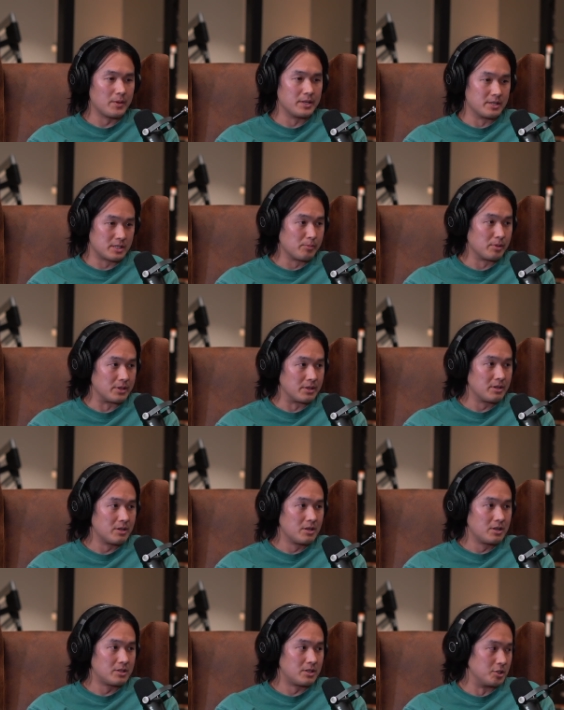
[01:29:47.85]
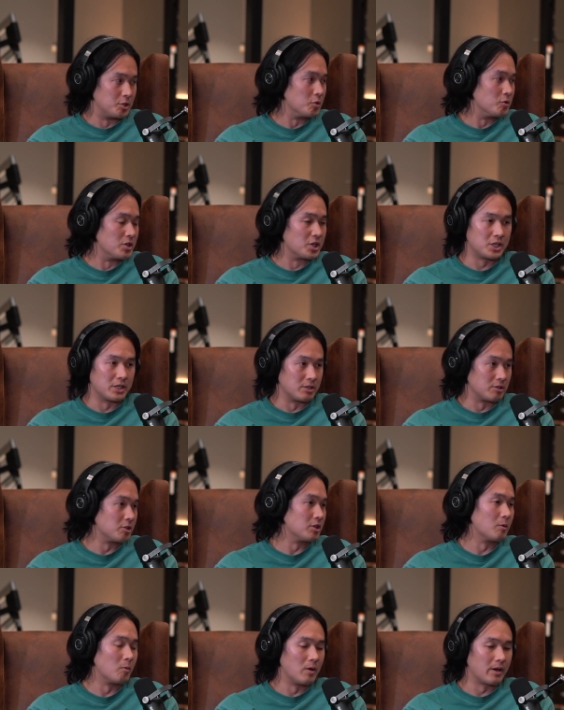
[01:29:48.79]
to be disciplined to do your shit
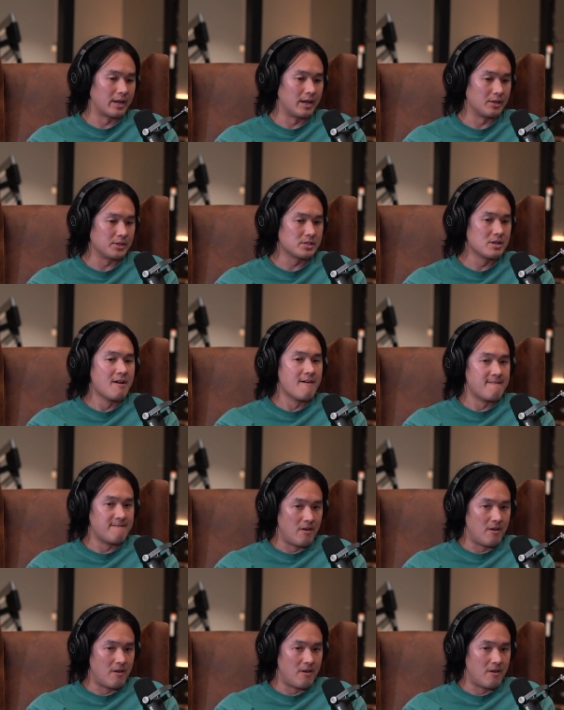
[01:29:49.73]
and do your workouts.